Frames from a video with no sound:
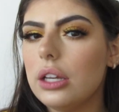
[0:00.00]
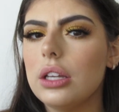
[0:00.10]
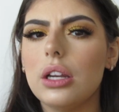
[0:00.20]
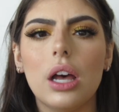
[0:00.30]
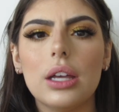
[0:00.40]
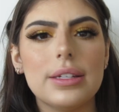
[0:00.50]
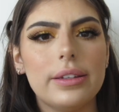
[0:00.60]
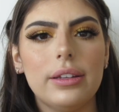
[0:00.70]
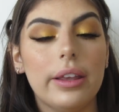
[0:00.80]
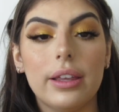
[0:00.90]
you can
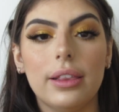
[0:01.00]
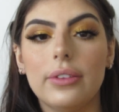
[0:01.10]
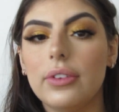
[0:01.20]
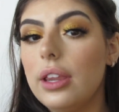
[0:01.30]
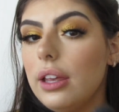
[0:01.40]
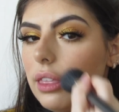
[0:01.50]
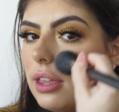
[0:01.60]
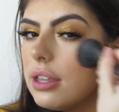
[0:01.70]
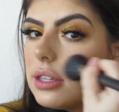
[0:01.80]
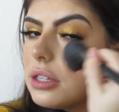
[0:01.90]
honestly like live it like
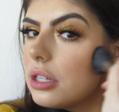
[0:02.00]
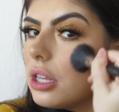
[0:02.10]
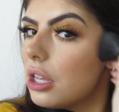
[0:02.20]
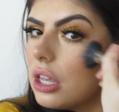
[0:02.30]
this.